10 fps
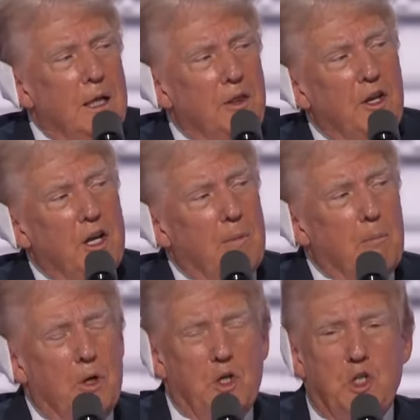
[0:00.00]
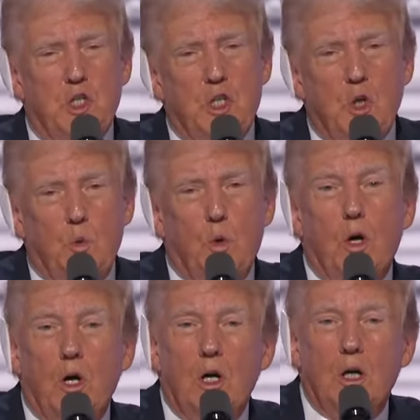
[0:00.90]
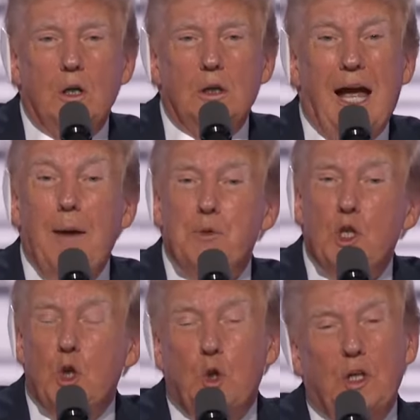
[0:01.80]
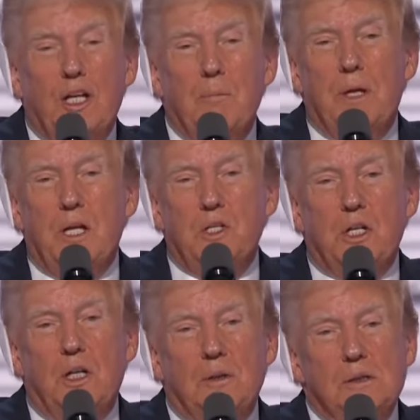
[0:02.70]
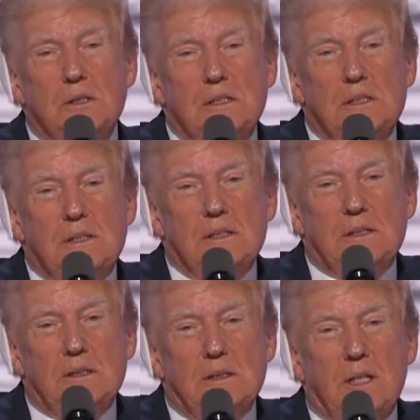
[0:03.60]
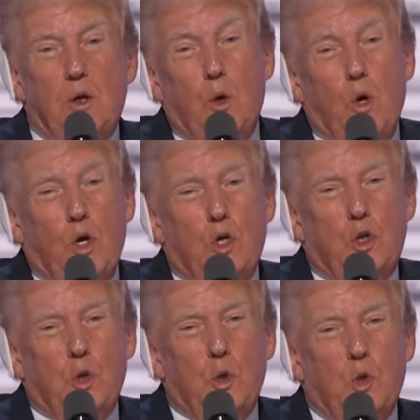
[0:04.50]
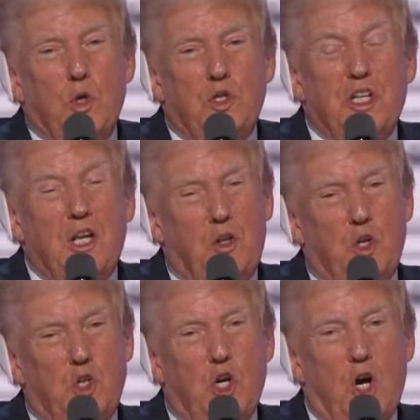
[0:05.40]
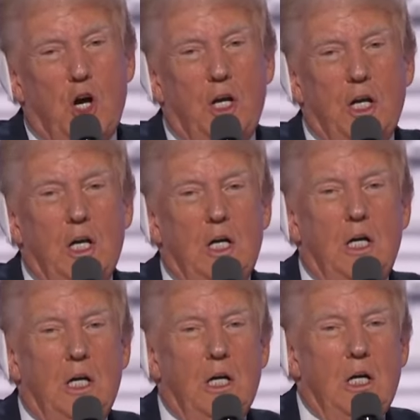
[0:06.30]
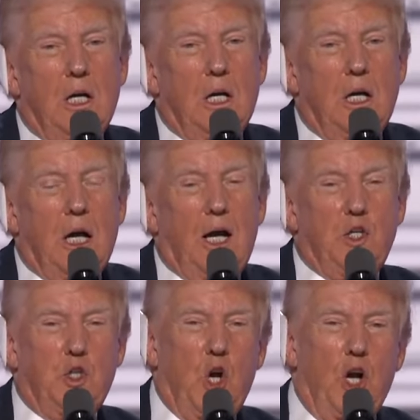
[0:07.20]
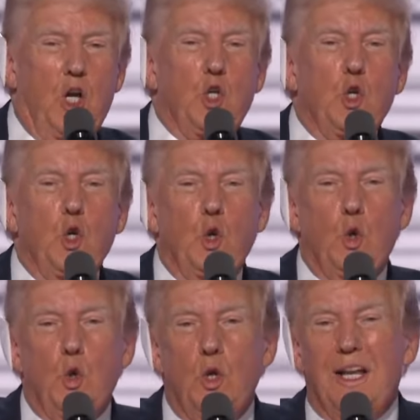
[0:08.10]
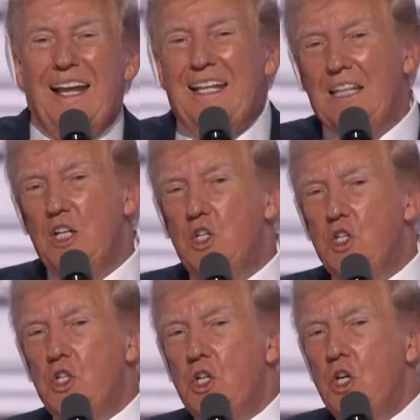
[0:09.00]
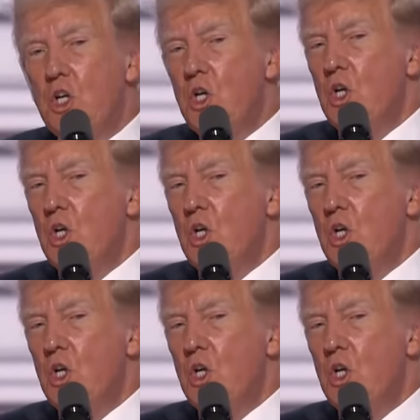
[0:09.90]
The numbers were absolutely amazing. In order to see the chart, I started to, like this,